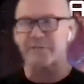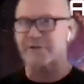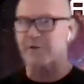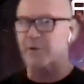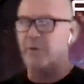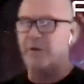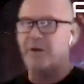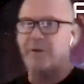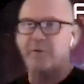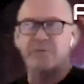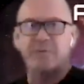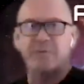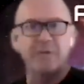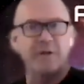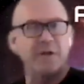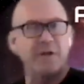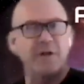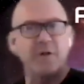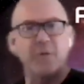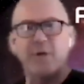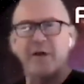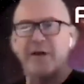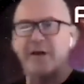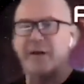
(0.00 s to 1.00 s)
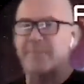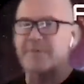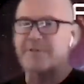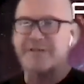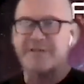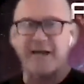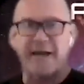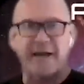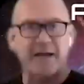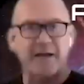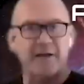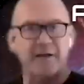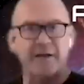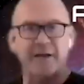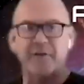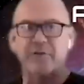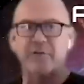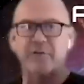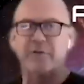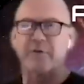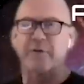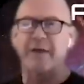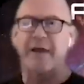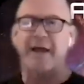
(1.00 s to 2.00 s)
So you end up cycling
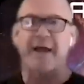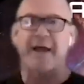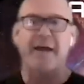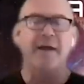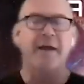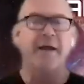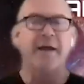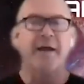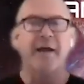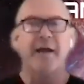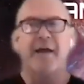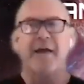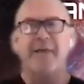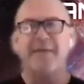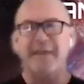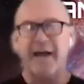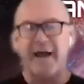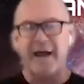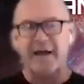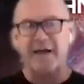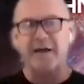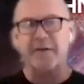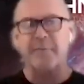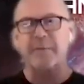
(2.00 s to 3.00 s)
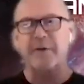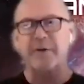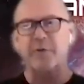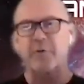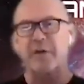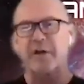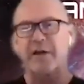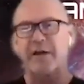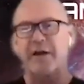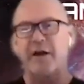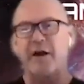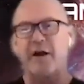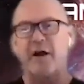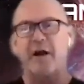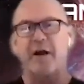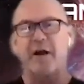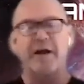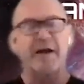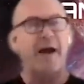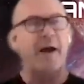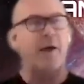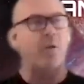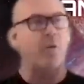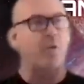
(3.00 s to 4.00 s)
through that. That can be really
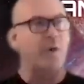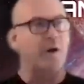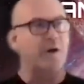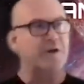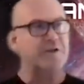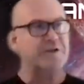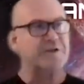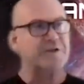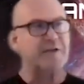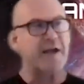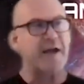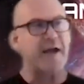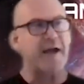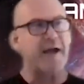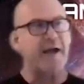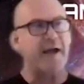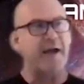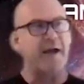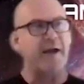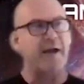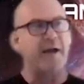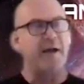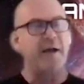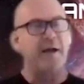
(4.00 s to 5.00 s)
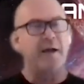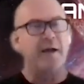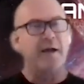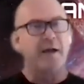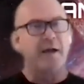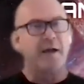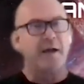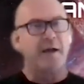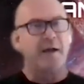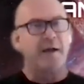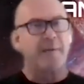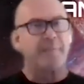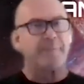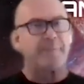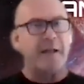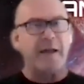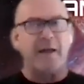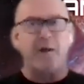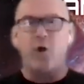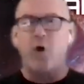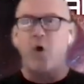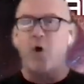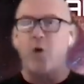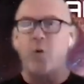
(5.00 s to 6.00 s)
hard. And I will say,
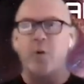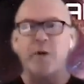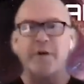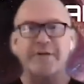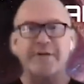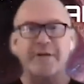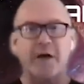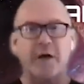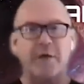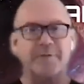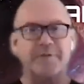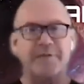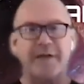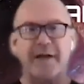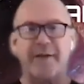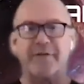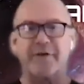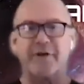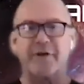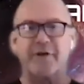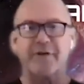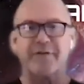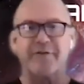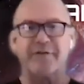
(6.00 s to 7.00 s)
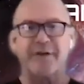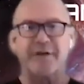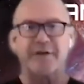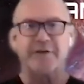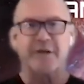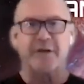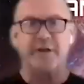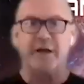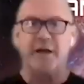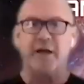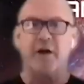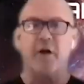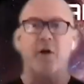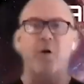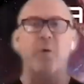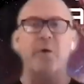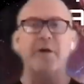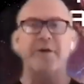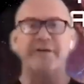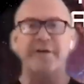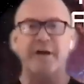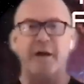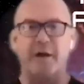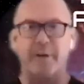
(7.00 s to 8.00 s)
it always helps to have a good vision. It
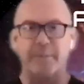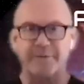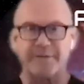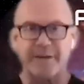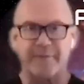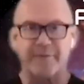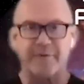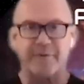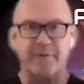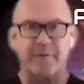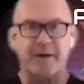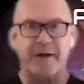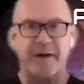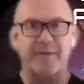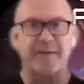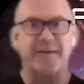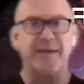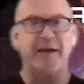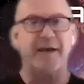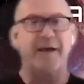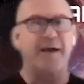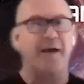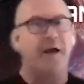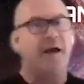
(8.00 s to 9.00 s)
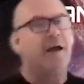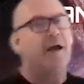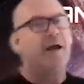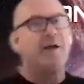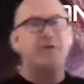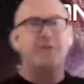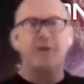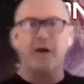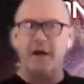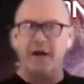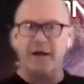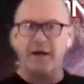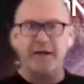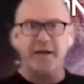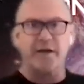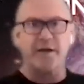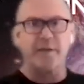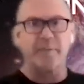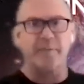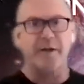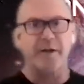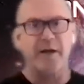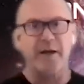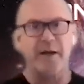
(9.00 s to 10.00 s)
always helps to have the right thing.
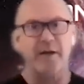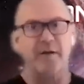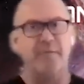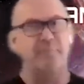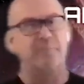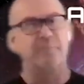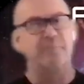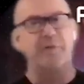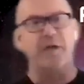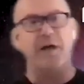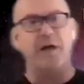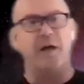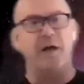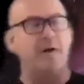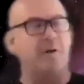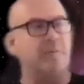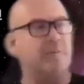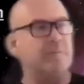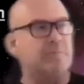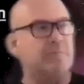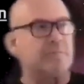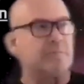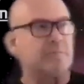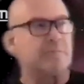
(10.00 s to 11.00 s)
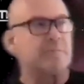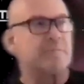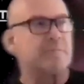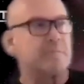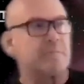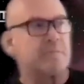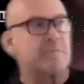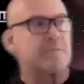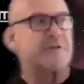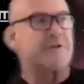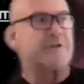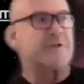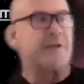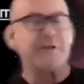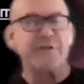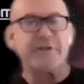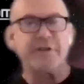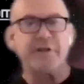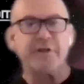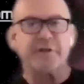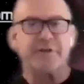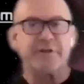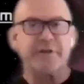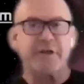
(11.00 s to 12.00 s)
Talking to me, you know,
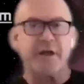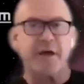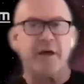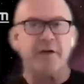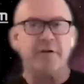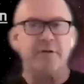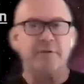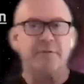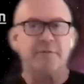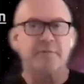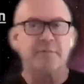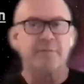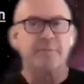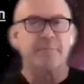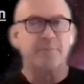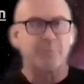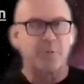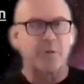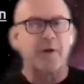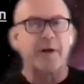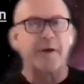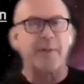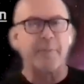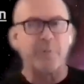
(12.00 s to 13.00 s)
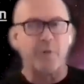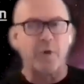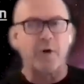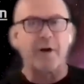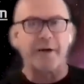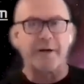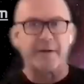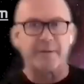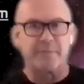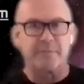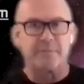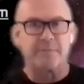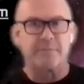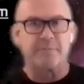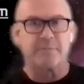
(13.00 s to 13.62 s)
6 years ago, pretty boring.